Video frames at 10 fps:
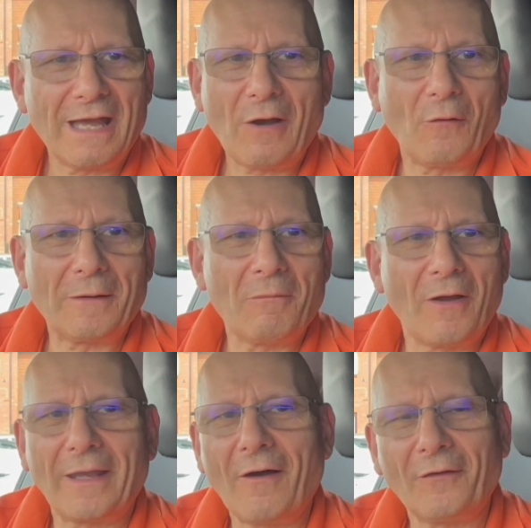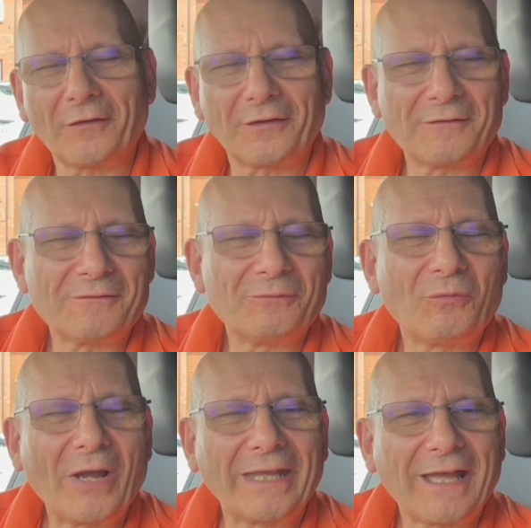Or it might answer and
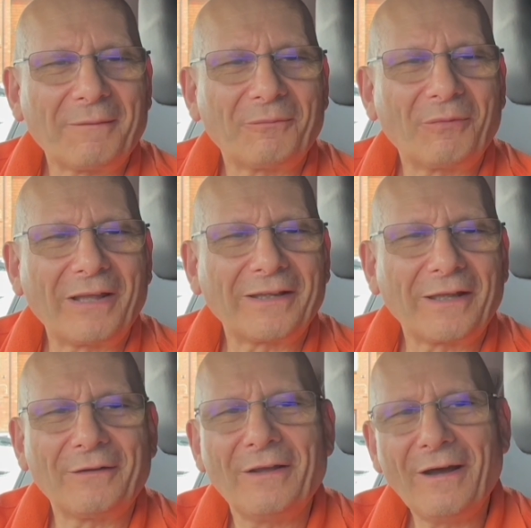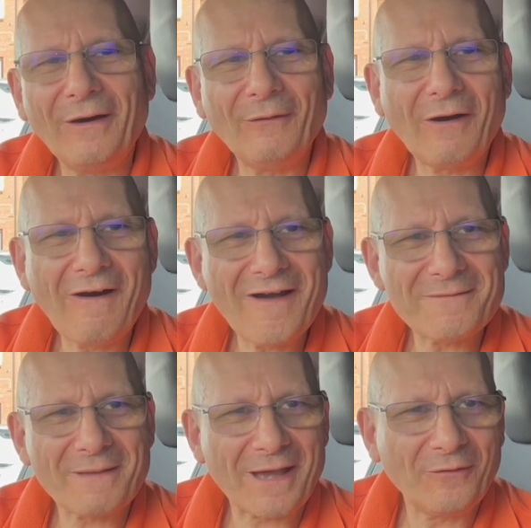wake up and go, oh, hi
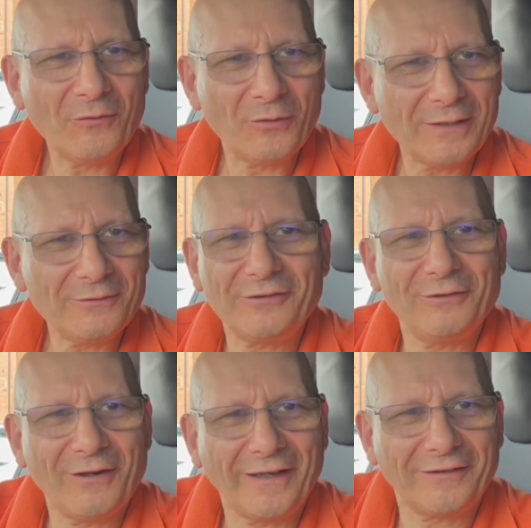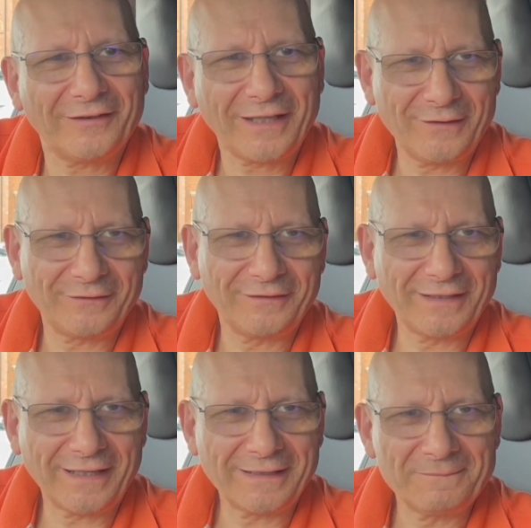Mel, where would you like to go
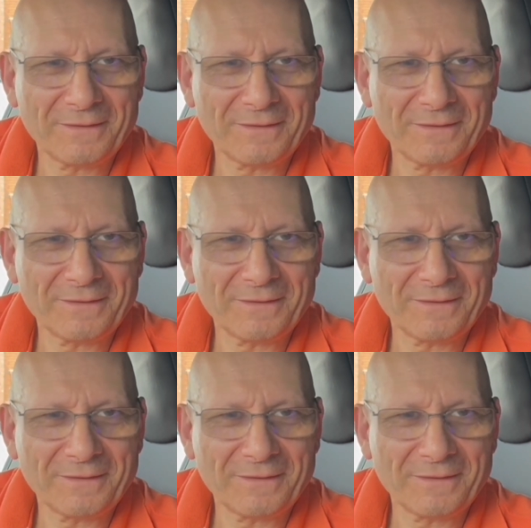today?